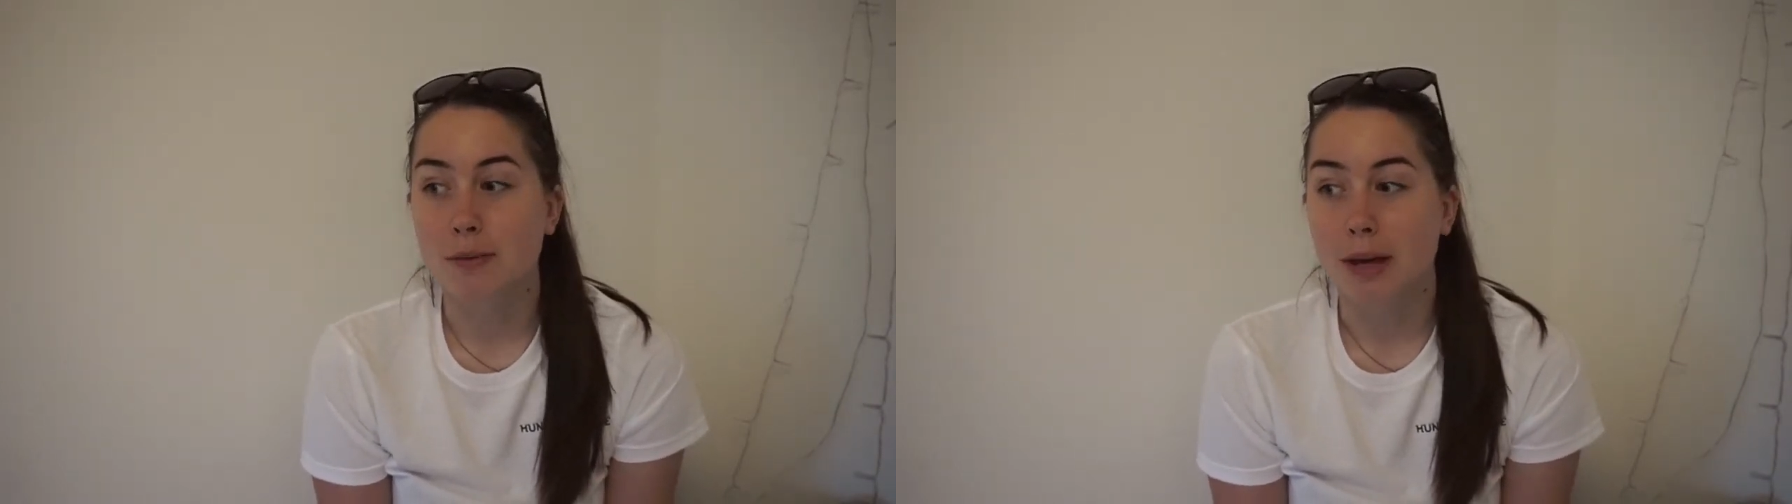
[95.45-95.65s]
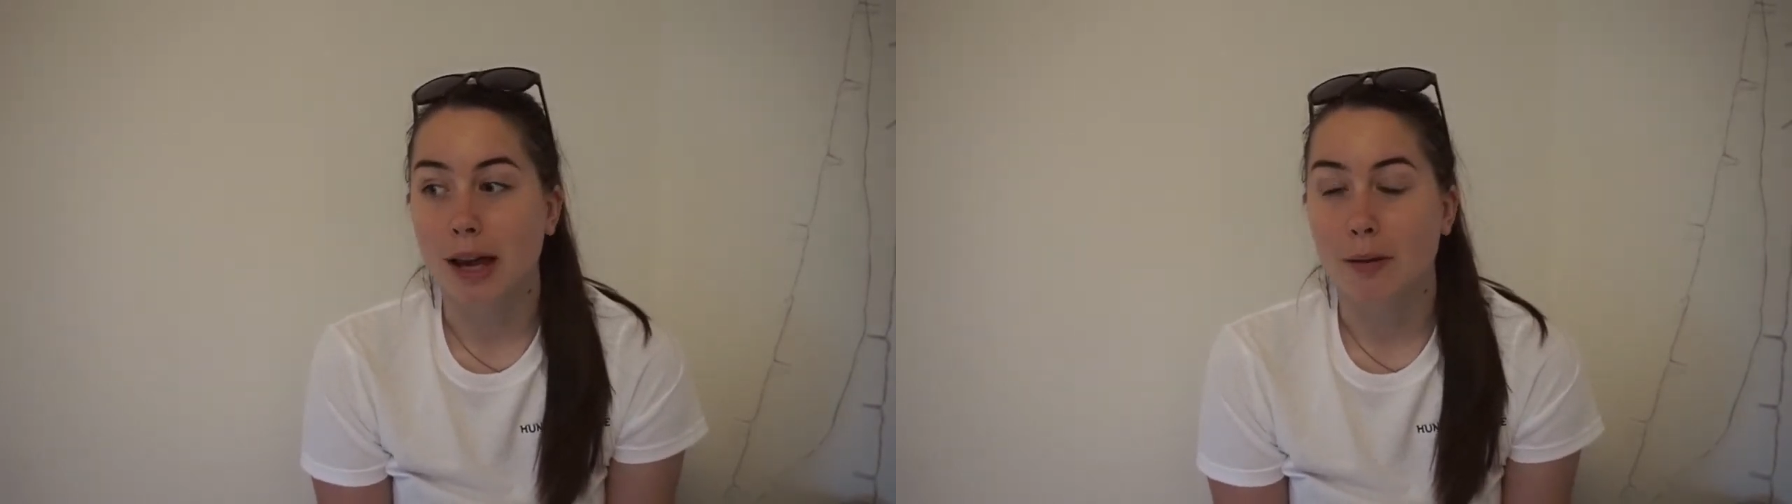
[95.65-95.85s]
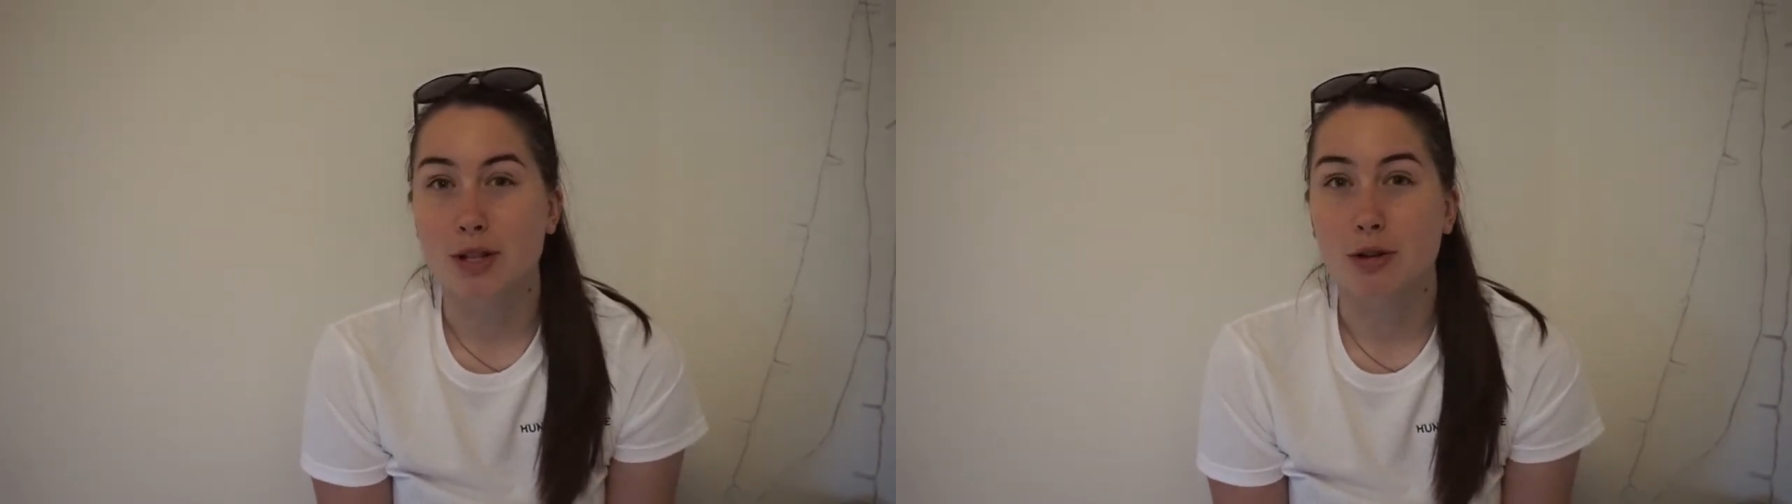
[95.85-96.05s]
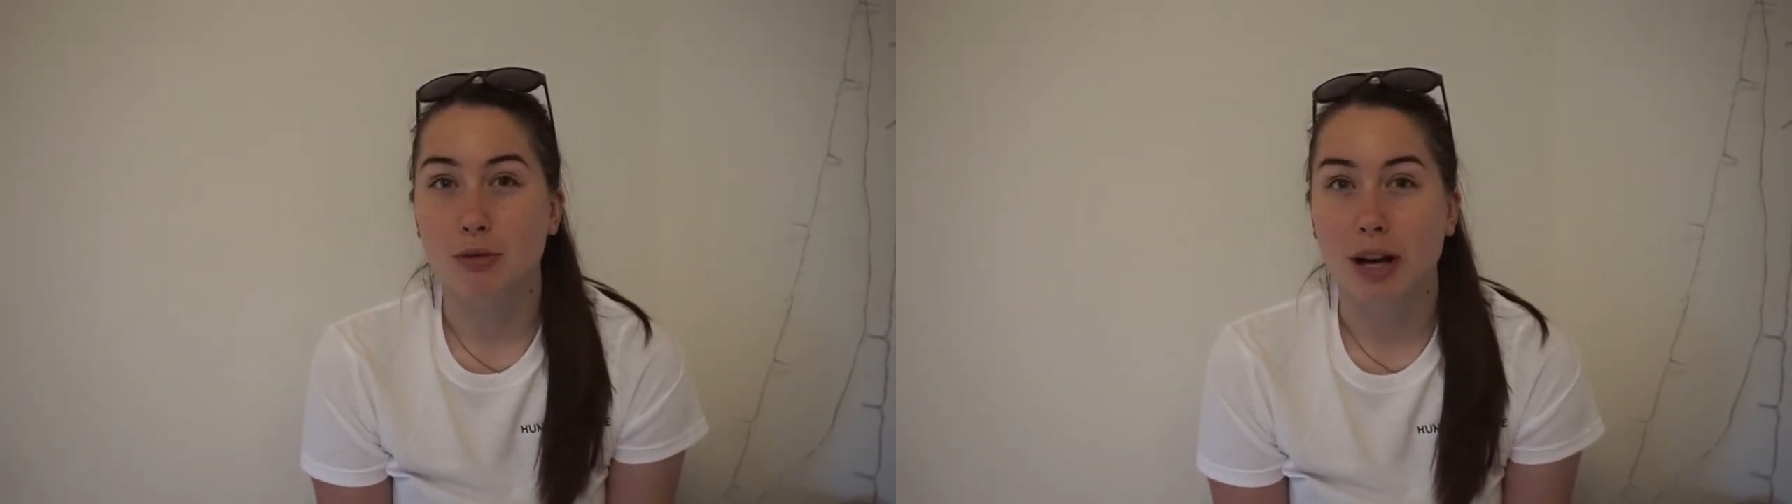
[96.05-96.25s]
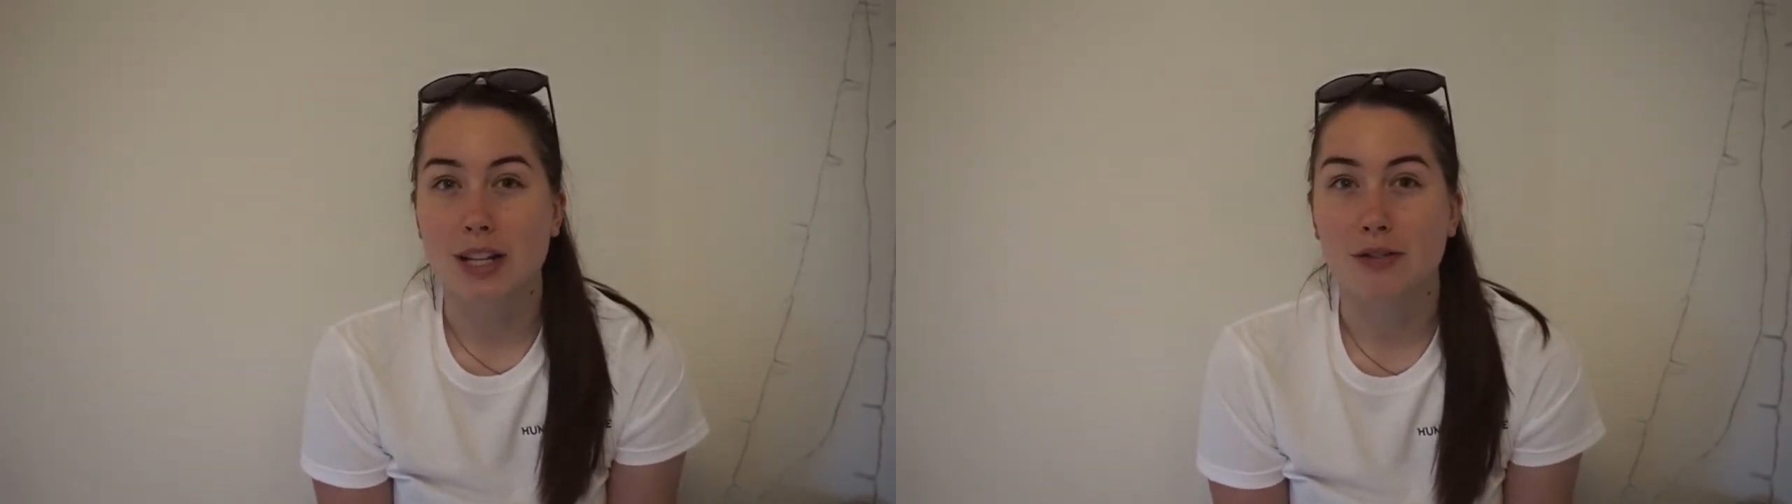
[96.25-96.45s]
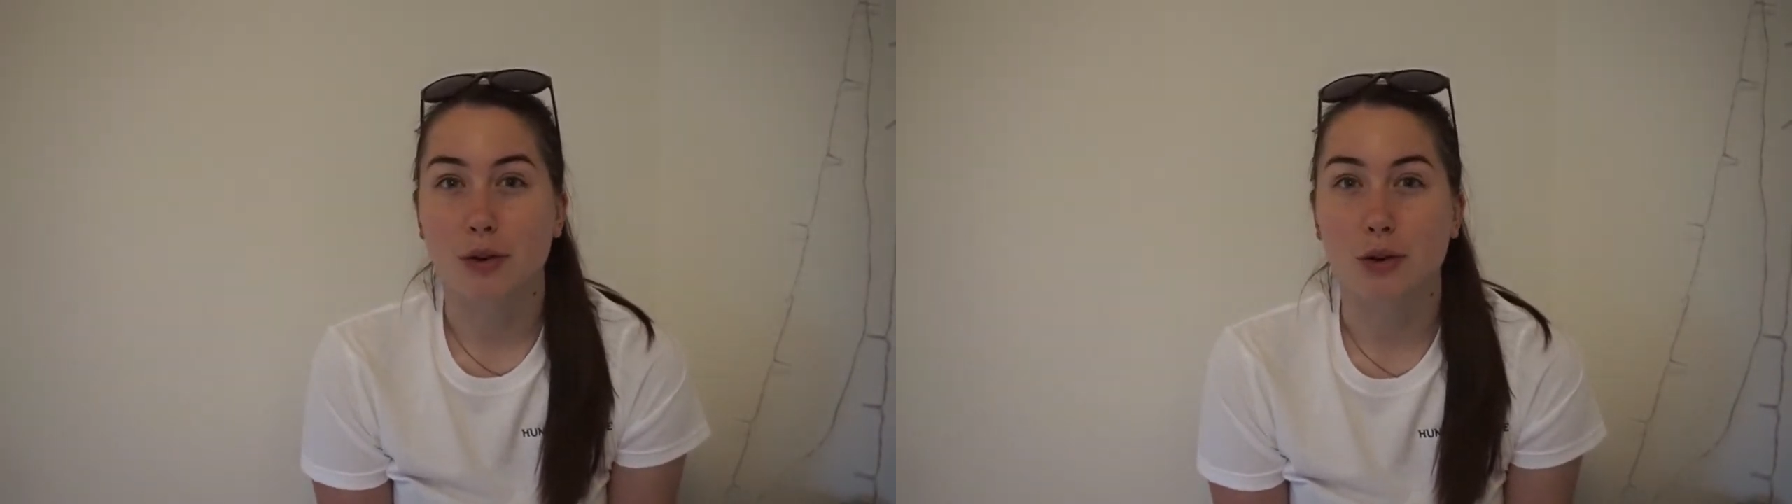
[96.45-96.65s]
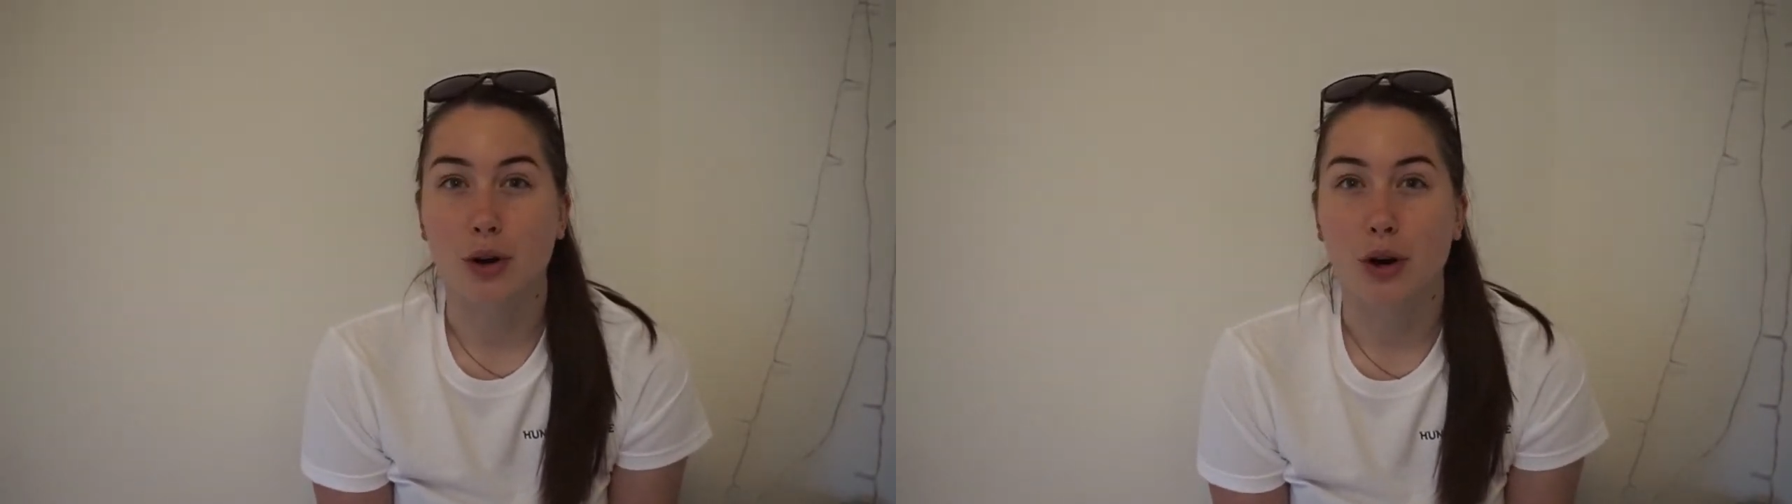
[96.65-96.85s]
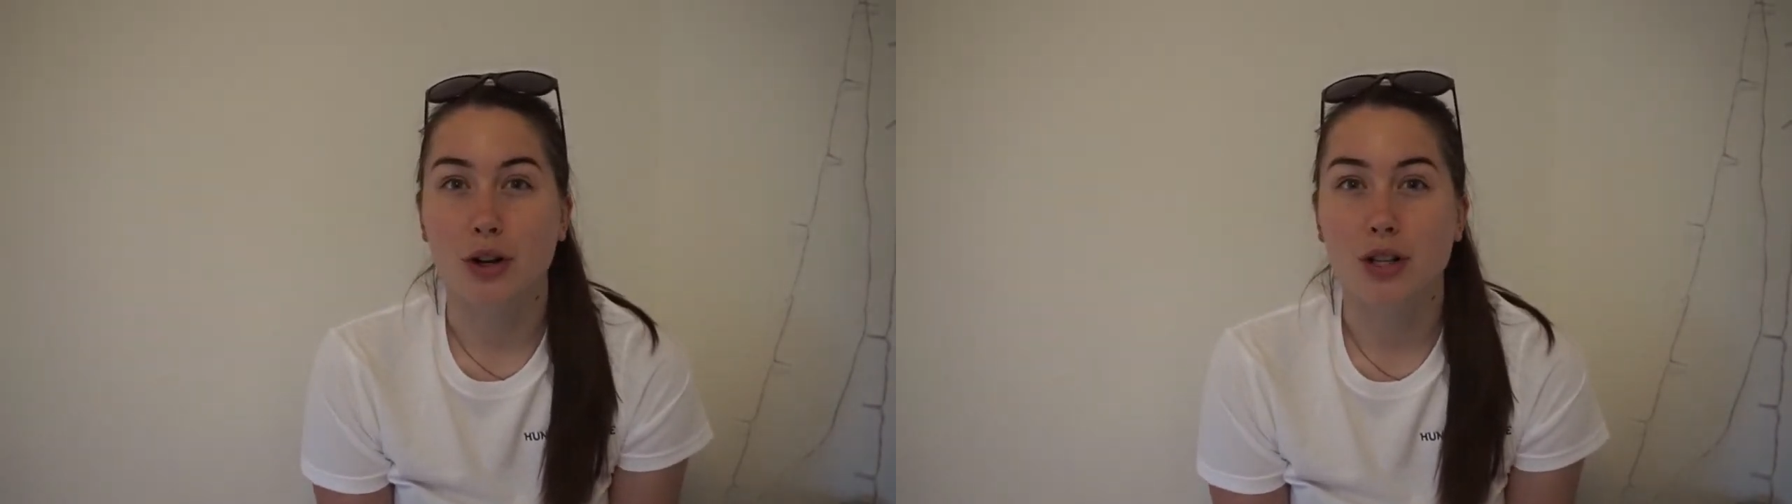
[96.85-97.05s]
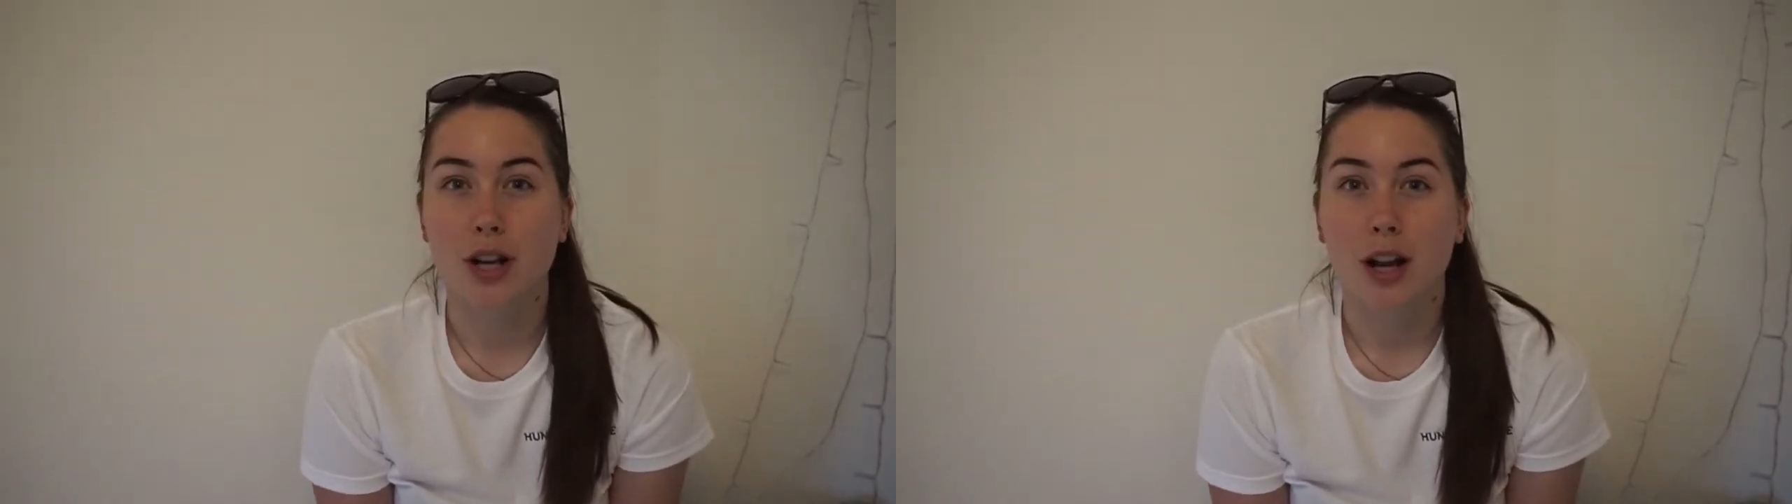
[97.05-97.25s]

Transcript: being able to race for God.